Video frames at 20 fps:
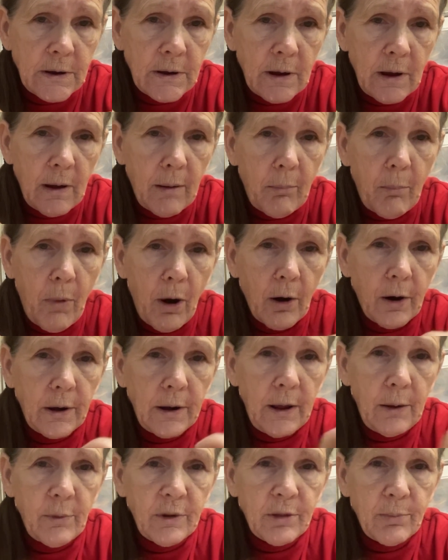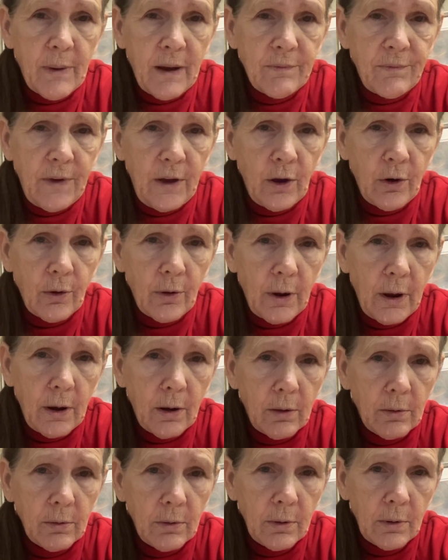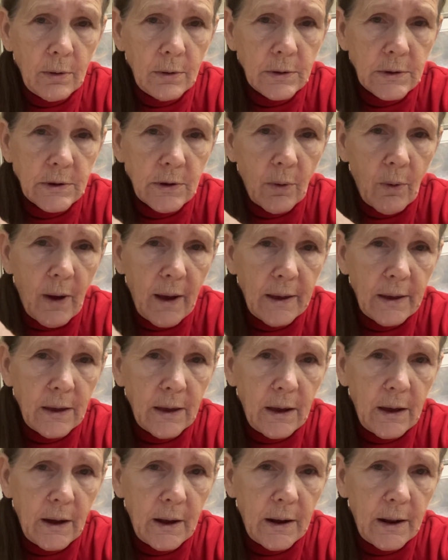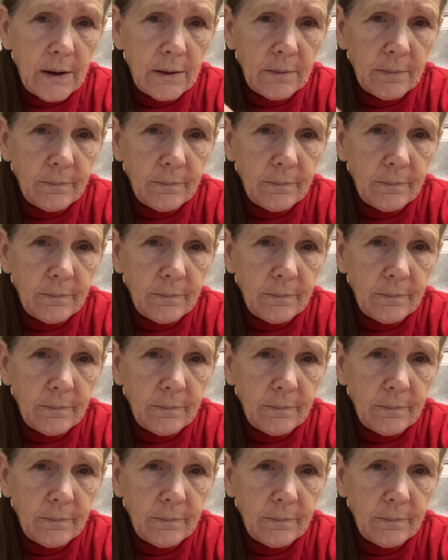I'm marking it with my finger now so I can cut it.